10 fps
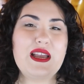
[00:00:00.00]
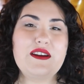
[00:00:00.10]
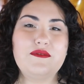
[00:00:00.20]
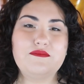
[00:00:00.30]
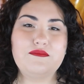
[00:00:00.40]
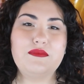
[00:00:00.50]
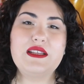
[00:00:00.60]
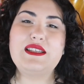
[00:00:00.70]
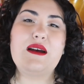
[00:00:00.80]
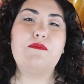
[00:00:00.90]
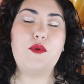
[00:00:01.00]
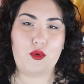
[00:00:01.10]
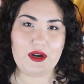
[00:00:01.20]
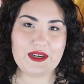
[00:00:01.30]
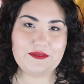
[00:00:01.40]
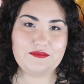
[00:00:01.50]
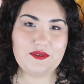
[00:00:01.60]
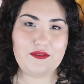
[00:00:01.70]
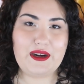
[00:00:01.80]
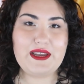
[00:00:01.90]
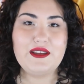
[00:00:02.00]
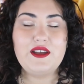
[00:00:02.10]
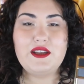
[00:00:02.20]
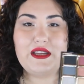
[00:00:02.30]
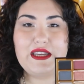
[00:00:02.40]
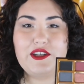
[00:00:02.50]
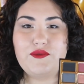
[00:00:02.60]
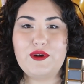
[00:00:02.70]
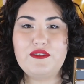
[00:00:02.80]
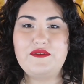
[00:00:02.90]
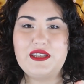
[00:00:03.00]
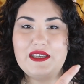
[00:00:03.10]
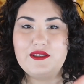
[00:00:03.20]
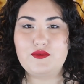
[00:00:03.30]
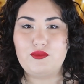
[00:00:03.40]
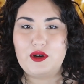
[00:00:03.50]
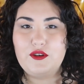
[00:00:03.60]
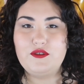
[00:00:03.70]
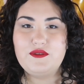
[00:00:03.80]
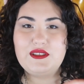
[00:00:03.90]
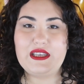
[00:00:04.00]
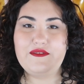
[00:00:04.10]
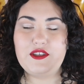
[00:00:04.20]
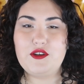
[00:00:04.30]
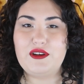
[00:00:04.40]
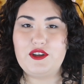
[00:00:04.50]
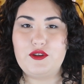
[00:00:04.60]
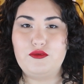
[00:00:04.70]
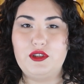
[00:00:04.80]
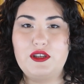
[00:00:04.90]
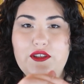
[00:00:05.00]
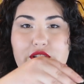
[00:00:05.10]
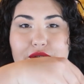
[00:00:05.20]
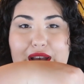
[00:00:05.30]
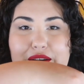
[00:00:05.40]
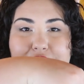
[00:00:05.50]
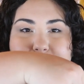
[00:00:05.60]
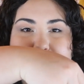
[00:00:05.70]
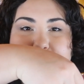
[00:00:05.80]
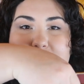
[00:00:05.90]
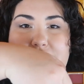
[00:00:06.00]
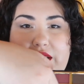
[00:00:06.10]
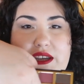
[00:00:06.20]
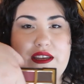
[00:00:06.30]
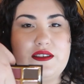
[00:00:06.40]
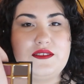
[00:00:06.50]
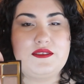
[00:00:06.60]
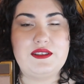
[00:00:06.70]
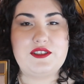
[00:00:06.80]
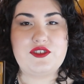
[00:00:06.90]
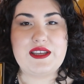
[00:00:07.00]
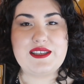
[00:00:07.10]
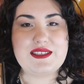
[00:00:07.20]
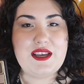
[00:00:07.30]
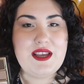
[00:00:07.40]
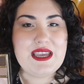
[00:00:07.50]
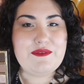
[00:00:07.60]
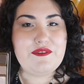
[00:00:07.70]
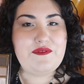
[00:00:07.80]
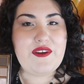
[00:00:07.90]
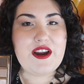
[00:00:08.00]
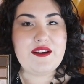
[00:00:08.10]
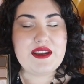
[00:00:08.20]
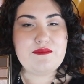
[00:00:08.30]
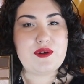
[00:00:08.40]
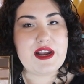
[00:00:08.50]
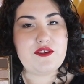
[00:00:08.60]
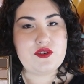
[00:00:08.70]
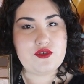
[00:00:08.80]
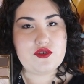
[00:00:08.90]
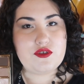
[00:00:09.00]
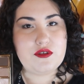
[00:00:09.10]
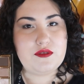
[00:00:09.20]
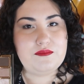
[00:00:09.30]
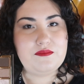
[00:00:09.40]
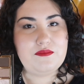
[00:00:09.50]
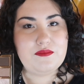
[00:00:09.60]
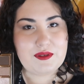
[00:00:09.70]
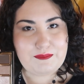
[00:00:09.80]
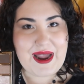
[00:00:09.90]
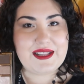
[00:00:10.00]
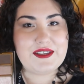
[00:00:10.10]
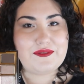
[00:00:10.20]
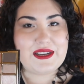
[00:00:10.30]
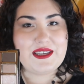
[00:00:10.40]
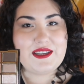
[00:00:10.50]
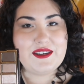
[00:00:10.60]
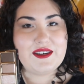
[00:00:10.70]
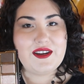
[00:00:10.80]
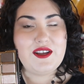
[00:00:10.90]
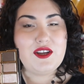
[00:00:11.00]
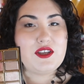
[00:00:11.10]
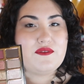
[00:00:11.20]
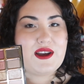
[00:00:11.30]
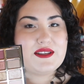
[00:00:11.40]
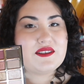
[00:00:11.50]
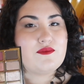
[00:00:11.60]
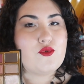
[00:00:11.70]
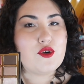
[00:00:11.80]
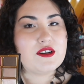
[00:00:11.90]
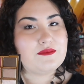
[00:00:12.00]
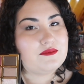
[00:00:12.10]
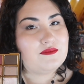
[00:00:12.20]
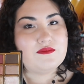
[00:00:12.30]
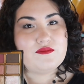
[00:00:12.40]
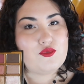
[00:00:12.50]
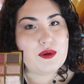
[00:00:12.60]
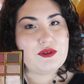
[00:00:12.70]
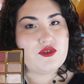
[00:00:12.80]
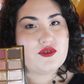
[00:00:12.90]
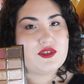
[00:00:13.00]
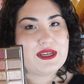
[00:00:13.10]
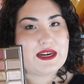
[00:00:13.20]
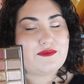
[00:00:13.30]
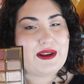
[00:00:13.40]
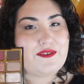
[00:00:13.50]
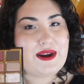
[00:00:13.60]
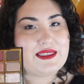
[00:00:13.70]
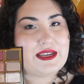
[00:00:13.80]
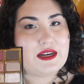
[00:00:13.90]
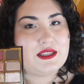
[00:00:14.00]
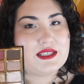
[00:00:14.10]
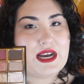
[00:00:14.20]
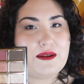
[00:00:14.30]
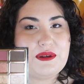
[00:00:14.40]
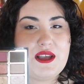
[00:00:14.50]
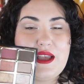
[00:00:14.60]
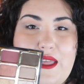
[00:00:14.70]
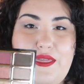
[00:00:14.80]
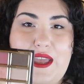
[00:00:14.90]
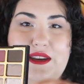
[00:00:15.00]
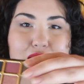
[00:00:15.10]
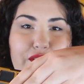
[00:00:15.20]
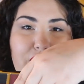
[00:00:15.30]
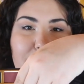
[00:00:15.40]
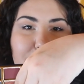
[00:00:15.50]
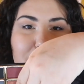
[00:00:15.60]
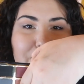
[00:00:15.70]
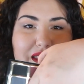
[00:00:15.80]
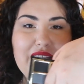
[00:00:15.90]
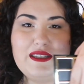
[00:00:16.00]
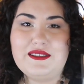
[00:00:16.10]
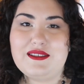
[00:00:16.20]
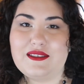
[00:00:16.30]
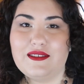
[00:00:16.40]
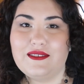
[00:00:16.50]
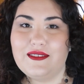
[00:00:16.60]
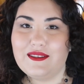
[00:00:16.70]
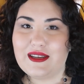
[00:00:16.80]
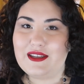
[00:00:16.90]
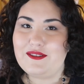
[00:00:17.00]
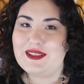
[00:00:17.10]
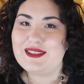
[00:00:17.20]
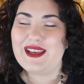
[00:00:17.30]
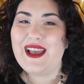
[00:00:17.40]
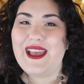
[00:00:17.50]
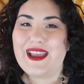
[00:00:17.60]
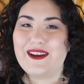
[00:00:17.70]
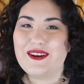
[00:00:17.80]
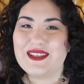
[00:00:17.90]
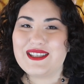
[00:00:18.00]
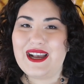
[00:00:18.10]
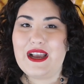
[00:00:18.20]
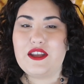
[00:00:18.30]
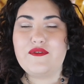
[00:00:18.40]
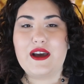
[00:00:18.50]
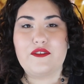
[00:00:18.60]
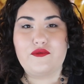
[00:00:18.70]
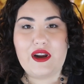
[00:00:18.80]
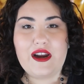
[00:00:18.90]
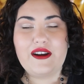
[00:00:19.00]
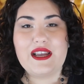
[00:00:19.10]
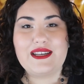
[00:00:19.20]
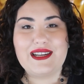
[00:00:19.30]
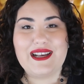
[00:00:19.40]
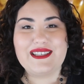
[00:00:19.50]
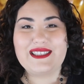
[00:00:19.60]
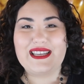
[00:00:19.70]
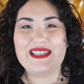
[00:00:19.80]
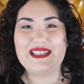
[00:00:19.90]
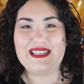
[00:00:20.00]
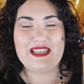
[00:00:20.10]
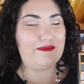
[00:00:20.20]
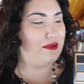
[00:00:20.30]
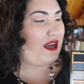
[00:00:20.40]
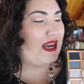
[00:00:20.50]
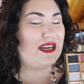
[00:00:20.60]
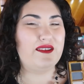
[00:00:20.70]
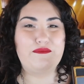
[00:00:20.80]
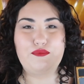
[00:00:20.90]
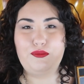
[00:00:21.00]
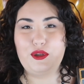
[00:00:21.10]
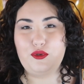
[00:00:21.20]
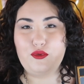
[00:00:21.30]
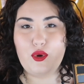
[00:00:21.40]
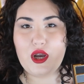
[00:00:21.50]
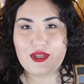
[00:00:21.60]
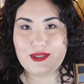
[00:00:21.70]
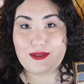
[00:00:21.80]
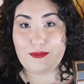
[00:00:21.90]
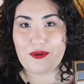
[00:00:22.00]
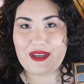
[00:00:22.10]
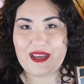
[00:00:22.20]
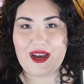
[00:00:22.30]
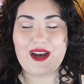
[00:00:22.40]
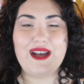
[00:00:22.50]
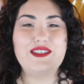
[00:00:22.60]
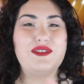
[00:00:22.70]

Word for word: I don't, it's not boring, right? Each one of these rows gives you a new look. So you have like a very, let's try this. You have a very brown neutral palette right here. You've got some warm warm neutrals, you got a red right there on the top, and then if you cover up these can I do this and go to the side, you've got a very nice like deep kind of blue smoky eye.